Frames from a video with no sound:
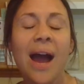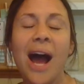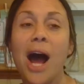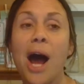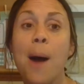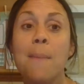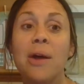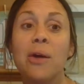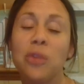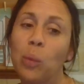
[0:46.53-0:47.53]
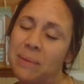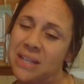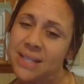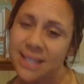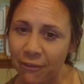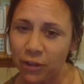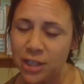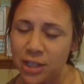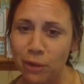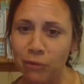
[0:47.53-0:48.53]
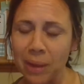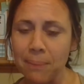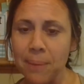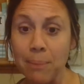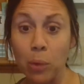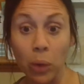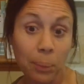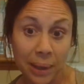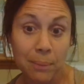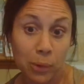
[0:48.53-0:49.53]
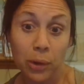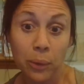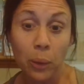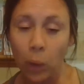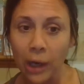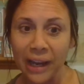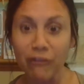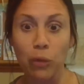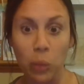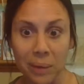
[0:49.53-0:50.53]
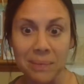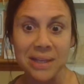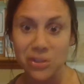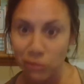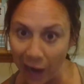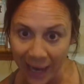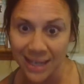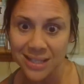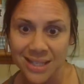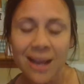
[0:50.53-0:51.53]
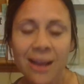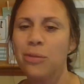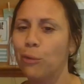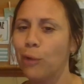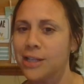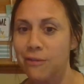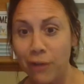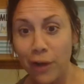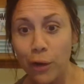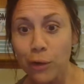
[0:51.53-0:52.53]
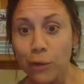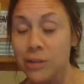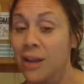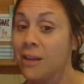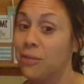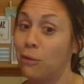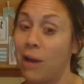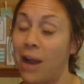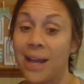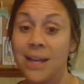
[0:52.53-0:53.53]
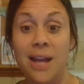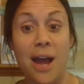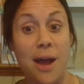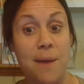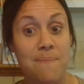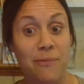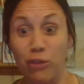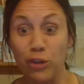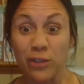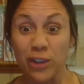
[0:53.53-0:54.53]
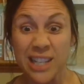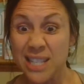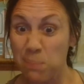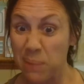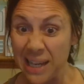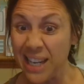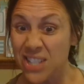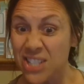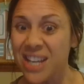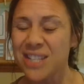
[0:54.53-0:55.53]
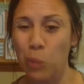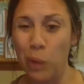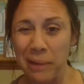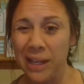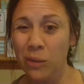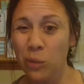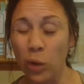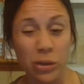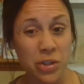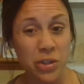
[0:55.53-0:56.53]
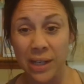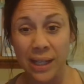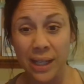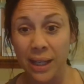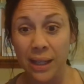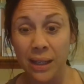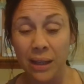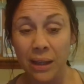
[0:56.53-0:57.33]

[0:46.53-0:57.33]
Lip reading: The women's suffrage movement people were people who were working for women's rights, the right to vote, the right for free speech, because women weren't treated